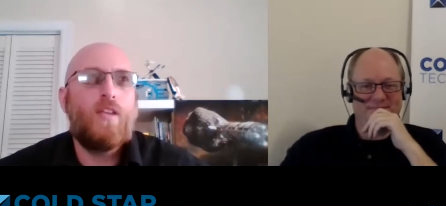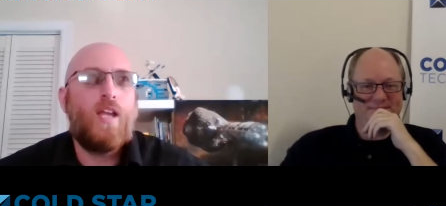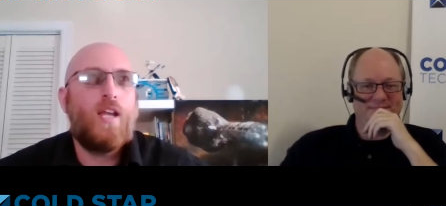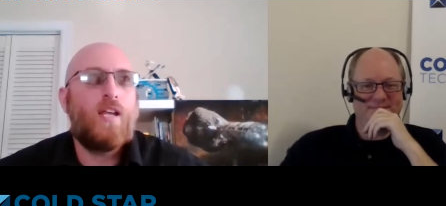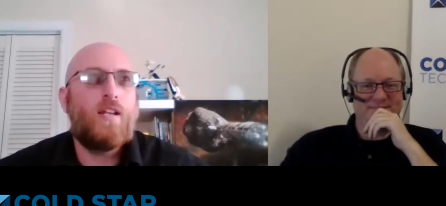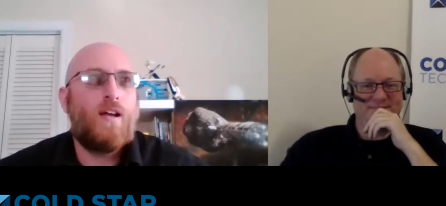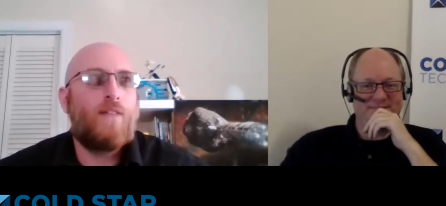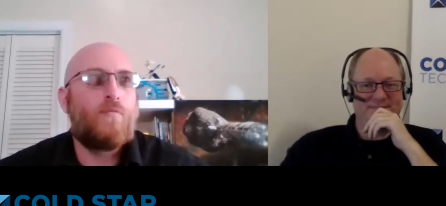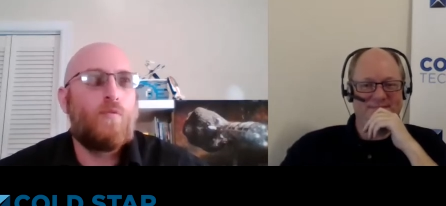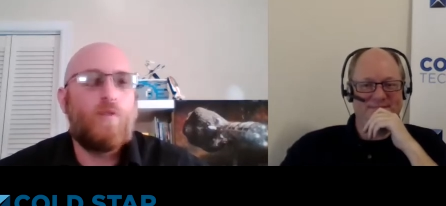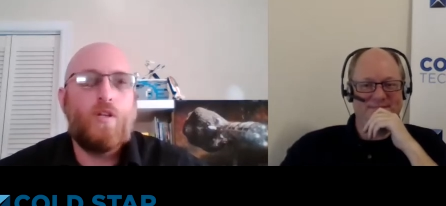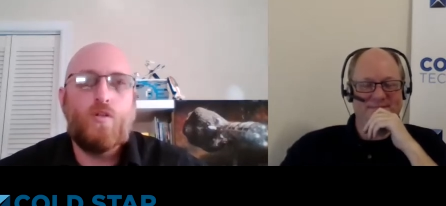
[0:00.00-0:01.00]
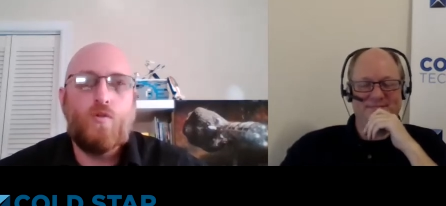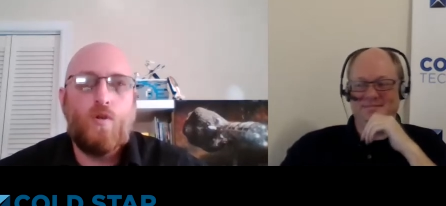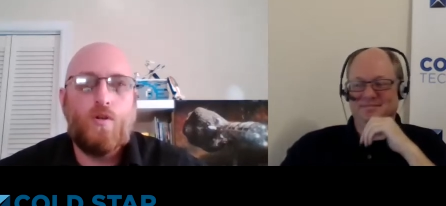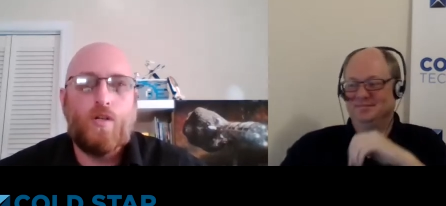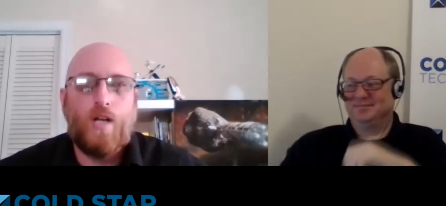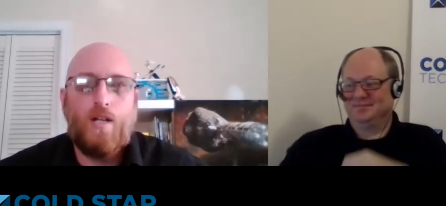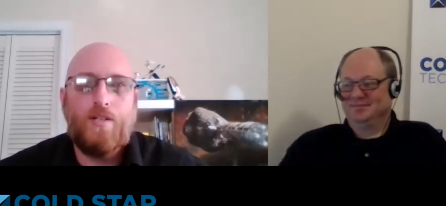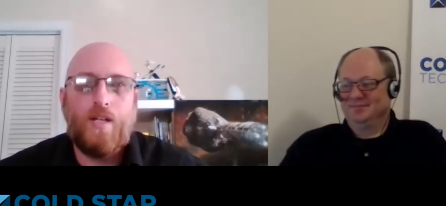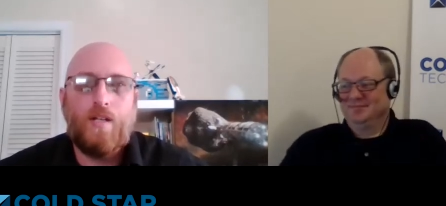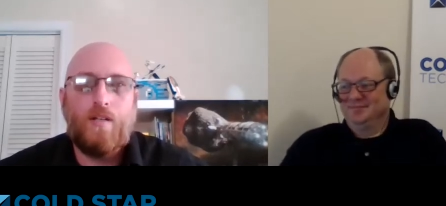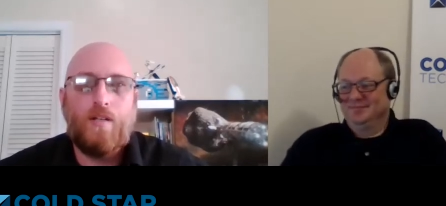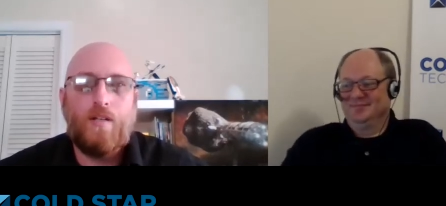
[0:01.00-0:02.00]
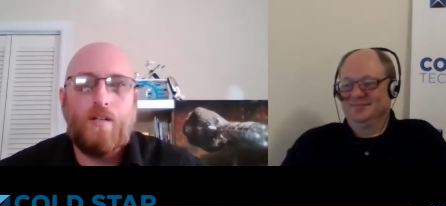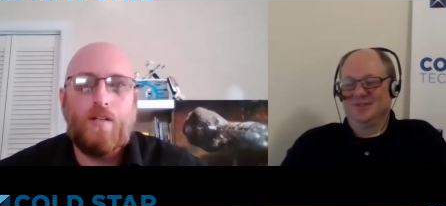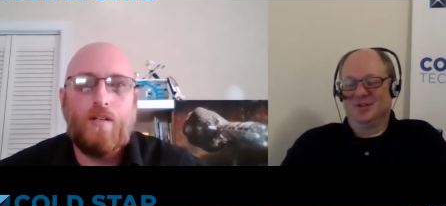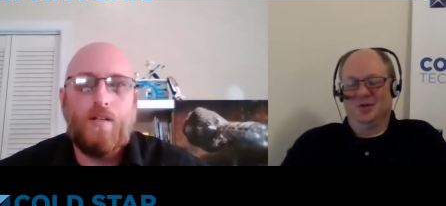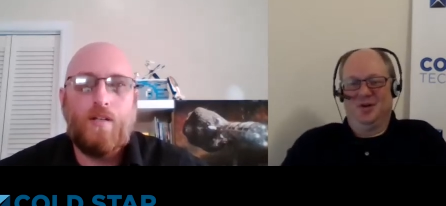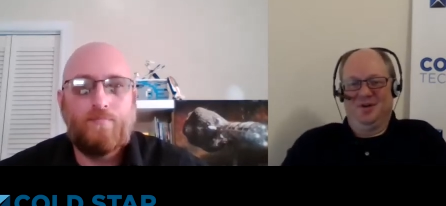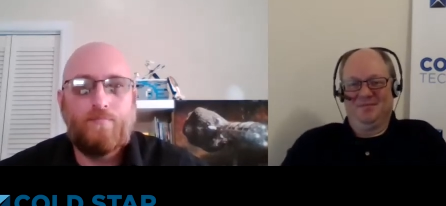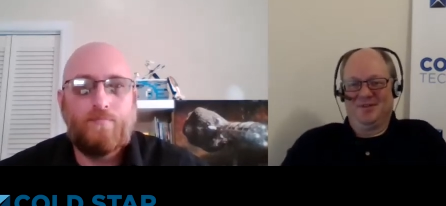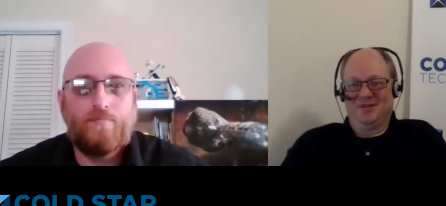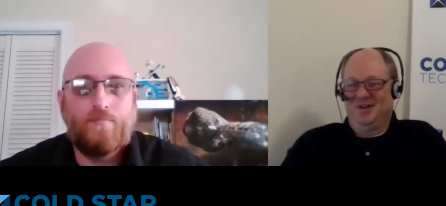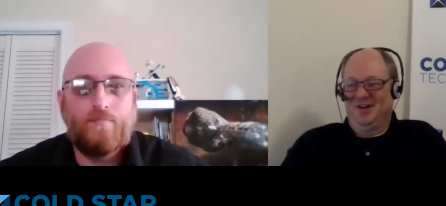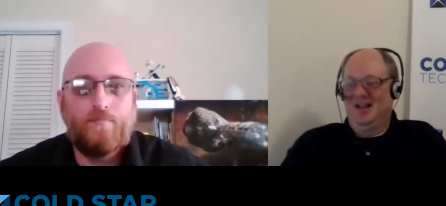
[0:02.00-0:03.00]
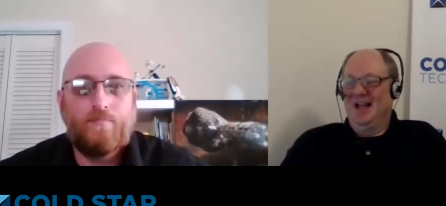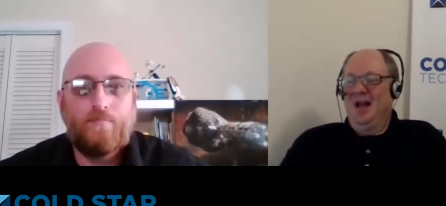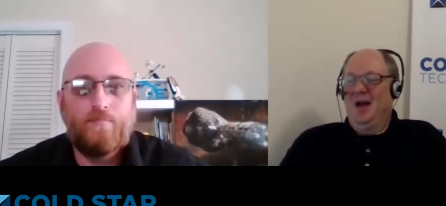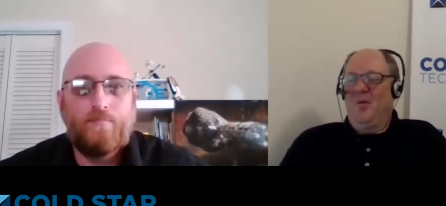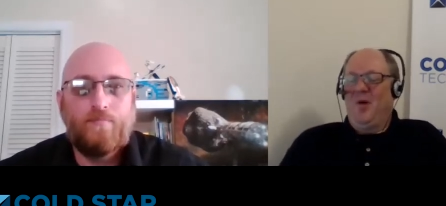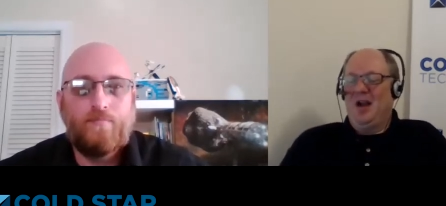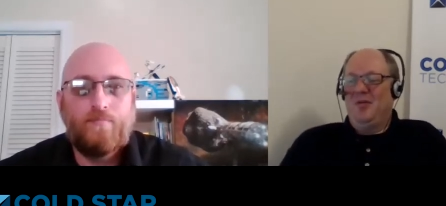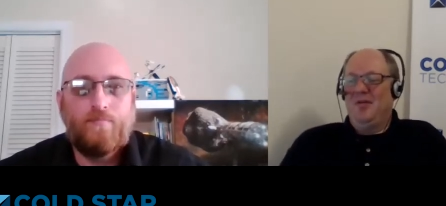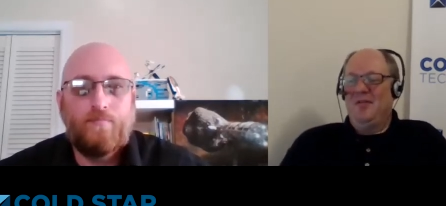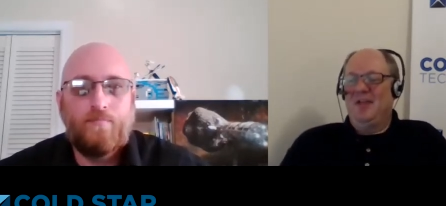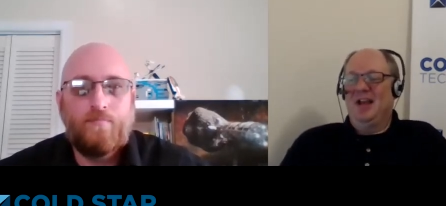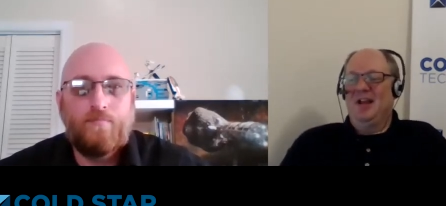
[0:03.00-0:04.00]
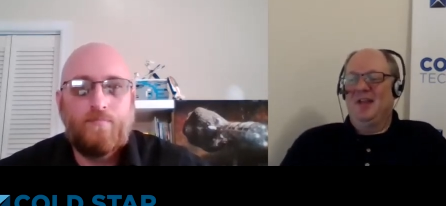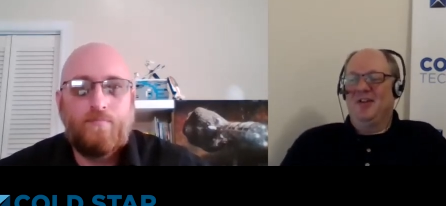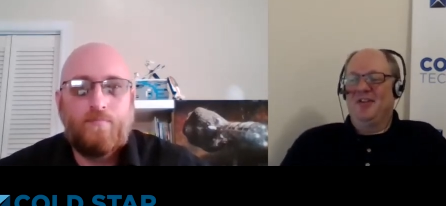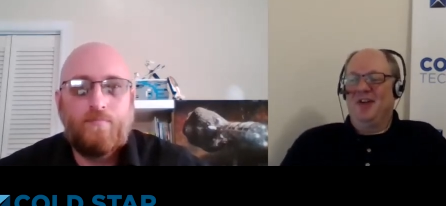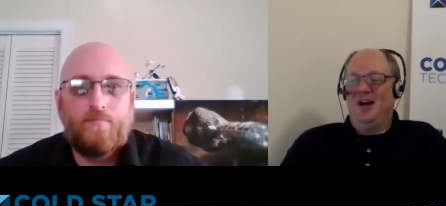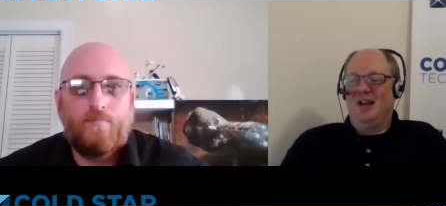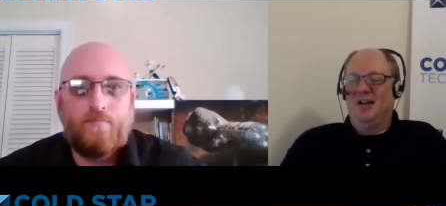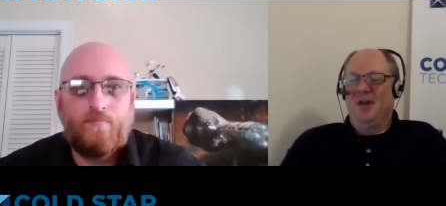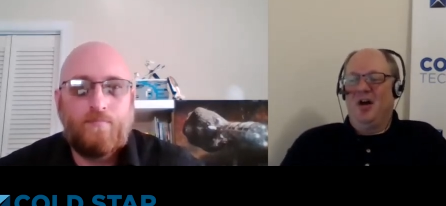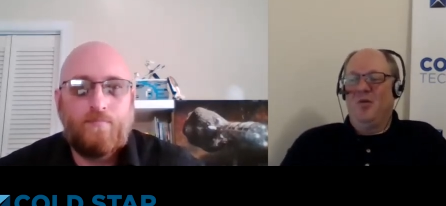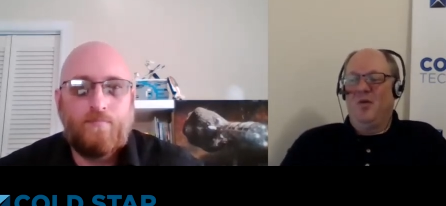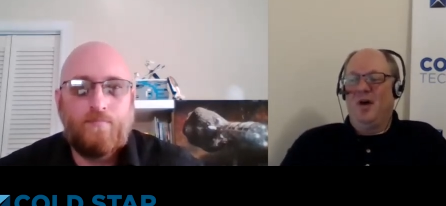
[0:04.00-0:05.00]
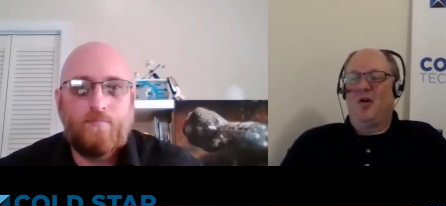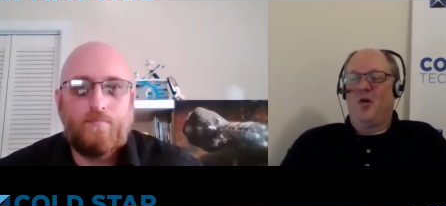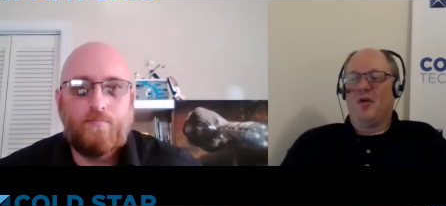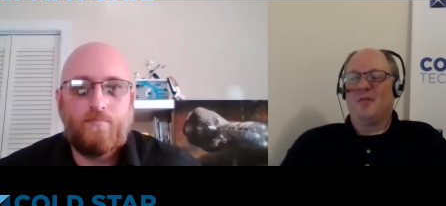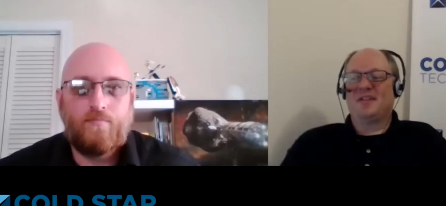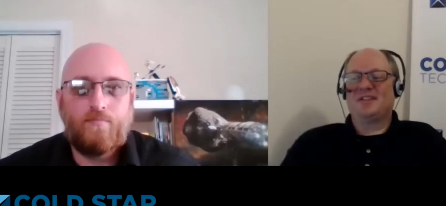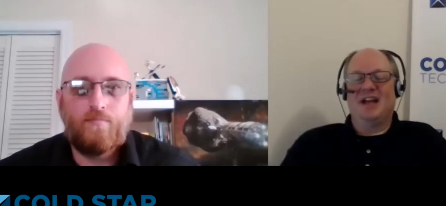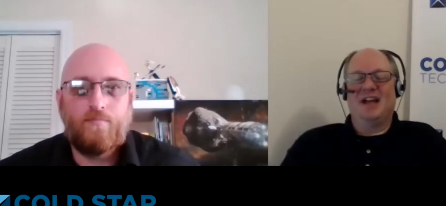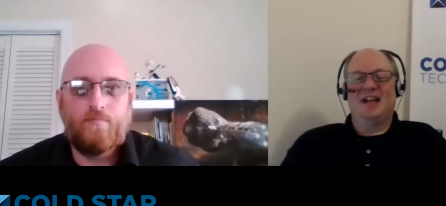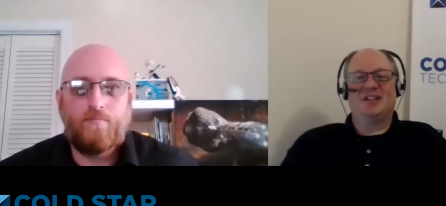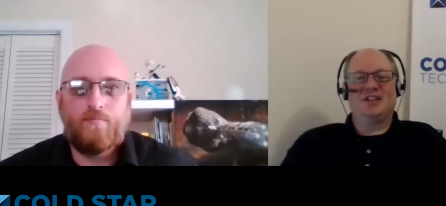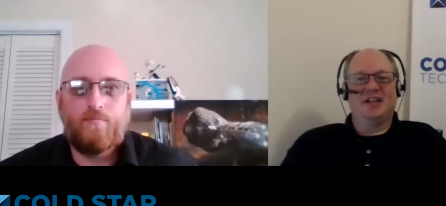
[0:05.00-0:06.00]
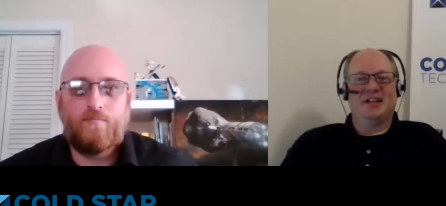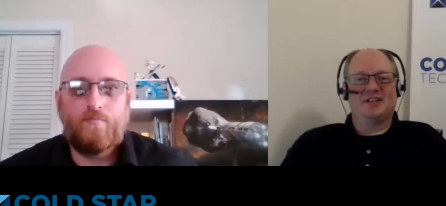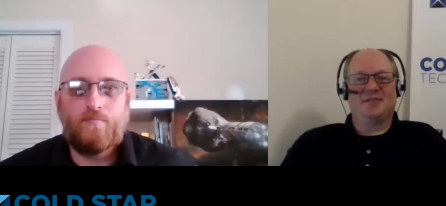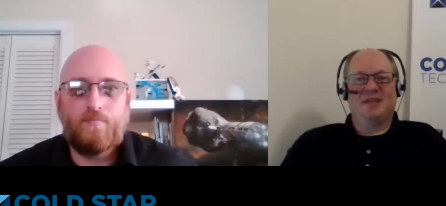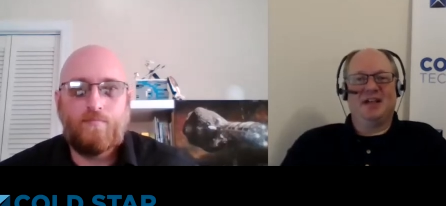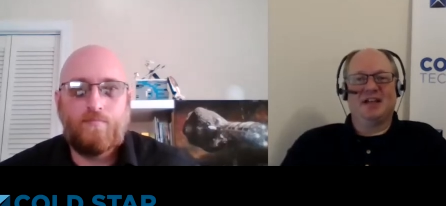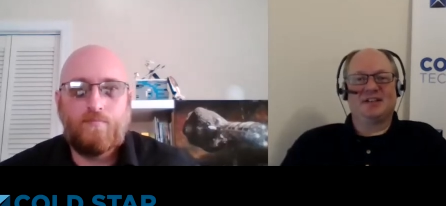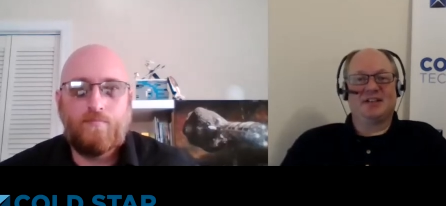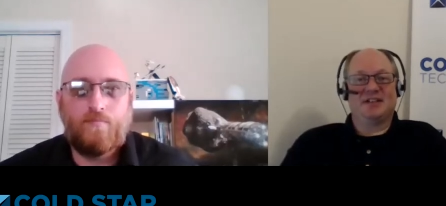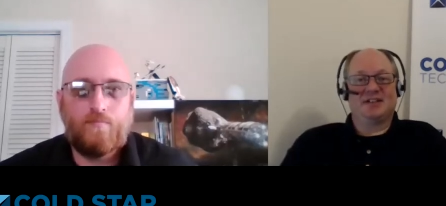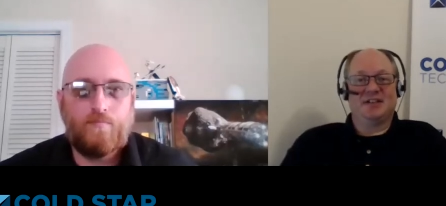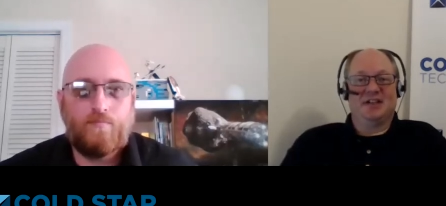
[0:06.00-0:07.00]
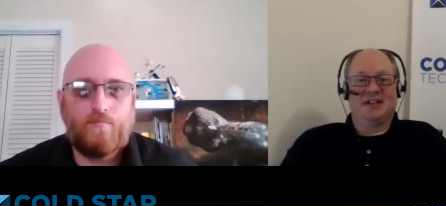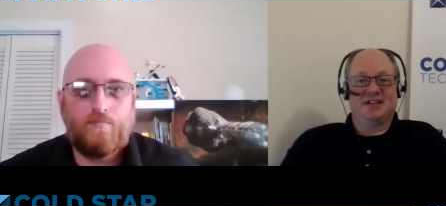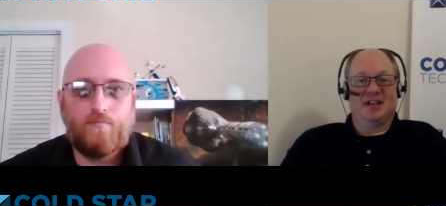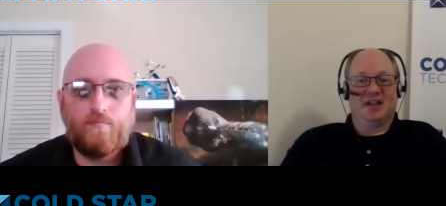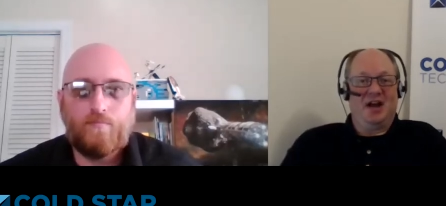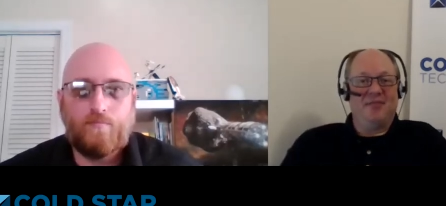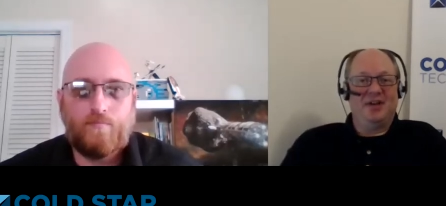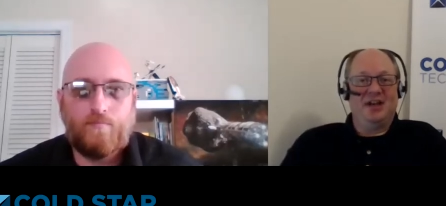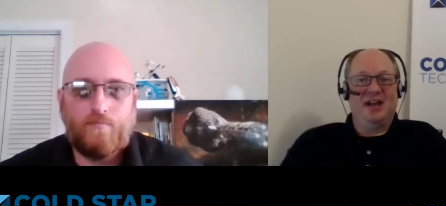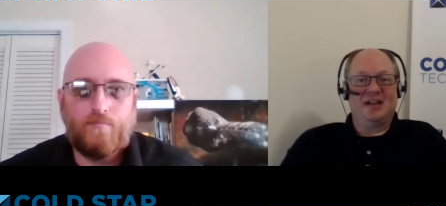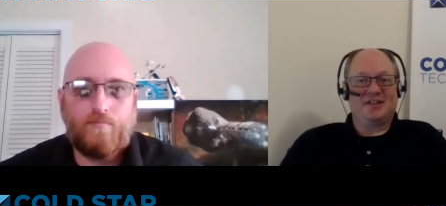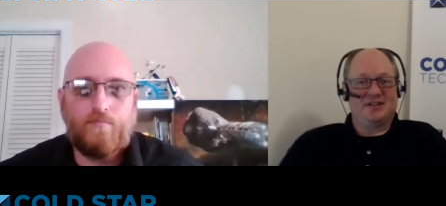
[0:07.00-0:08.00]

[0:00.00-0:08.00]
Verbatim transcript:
Speaker 1: and I've really enjoyed your content.
Speaker 2: Cool. Cool. Why don't we begin with talking about what OrbitsEdge is? Because it's a, it's a company, it's a